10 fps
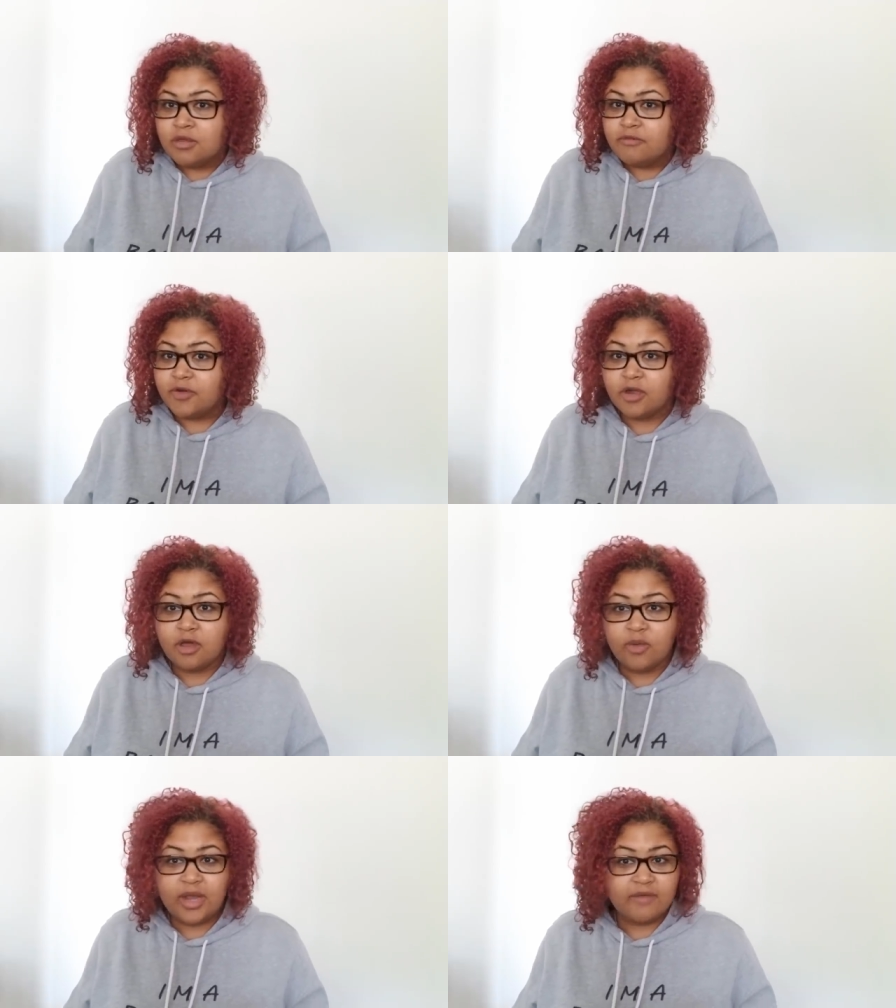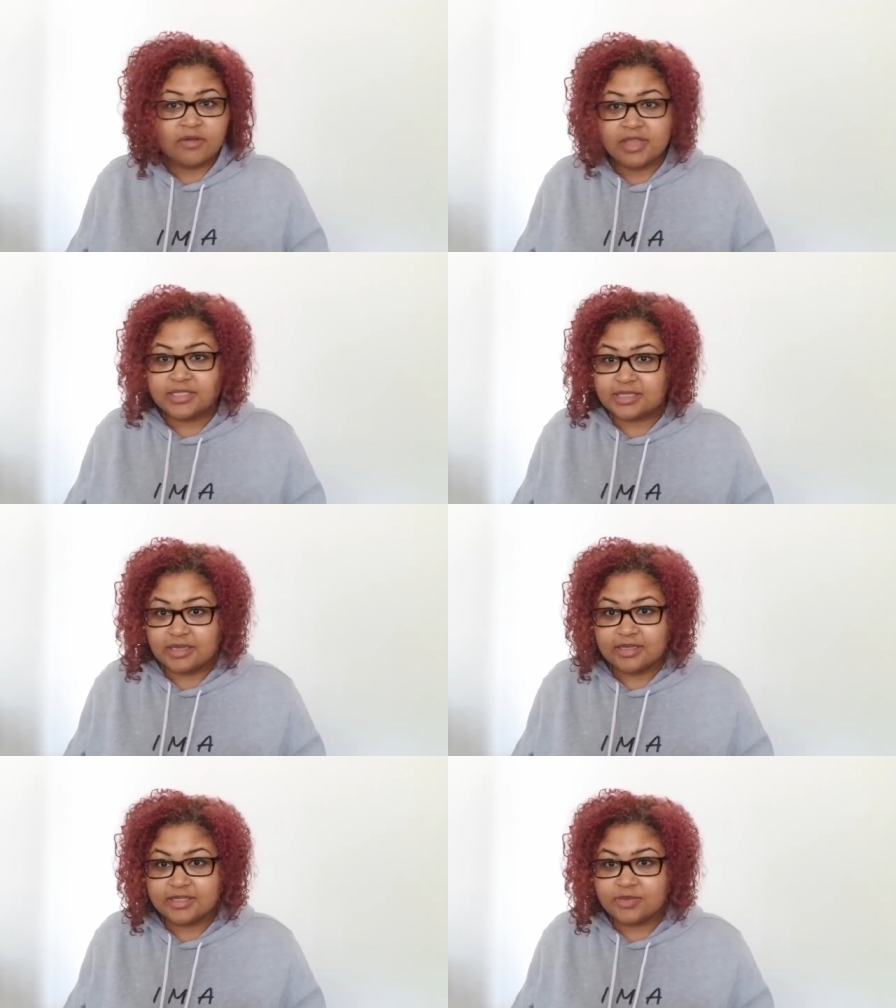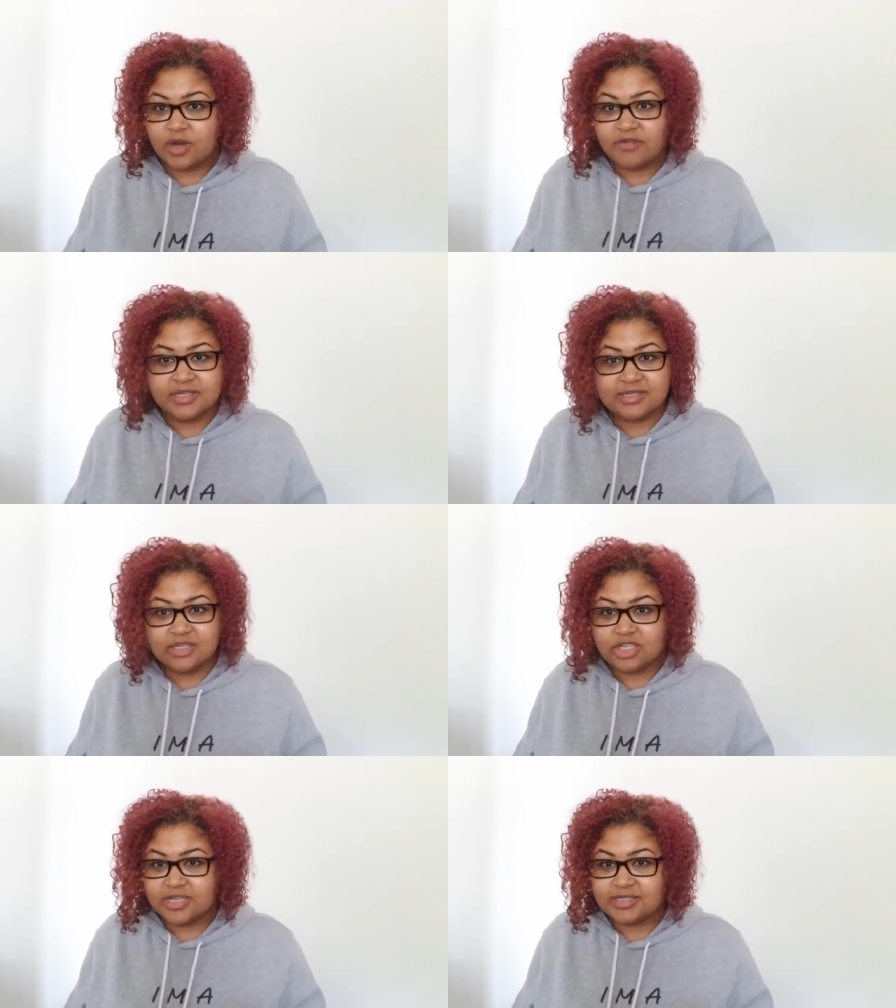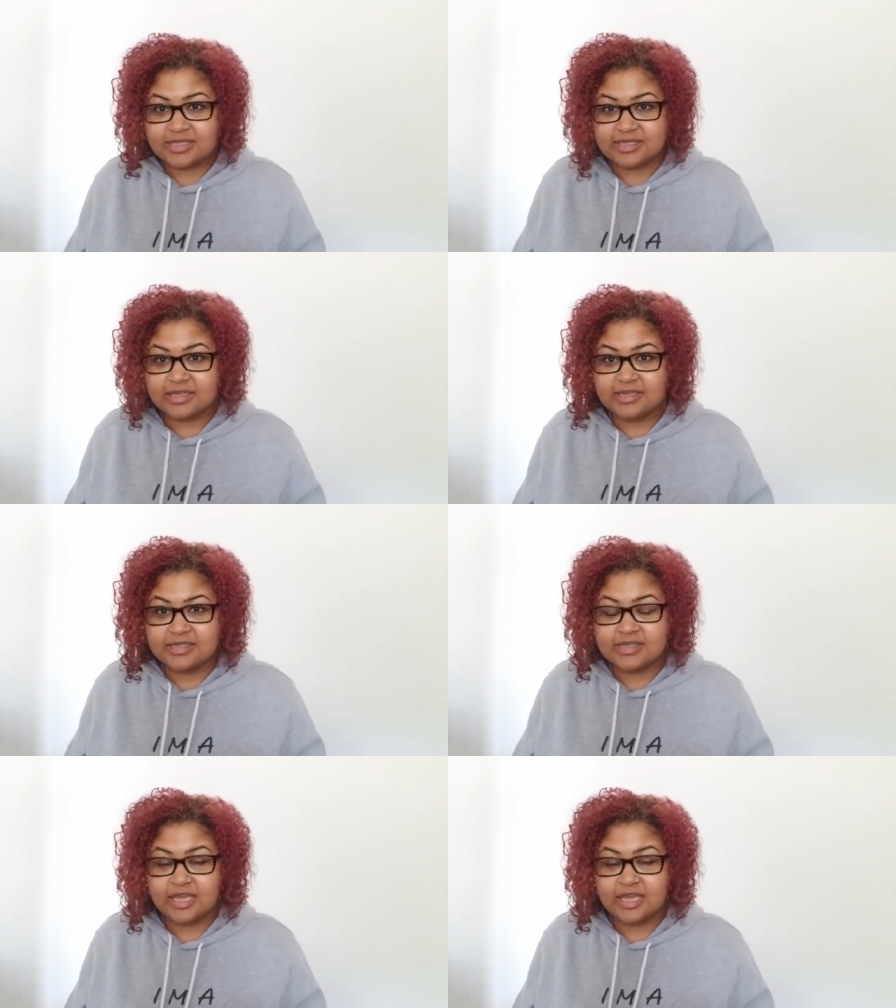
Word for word: Virgo, whatever this is, whatever this injustice is,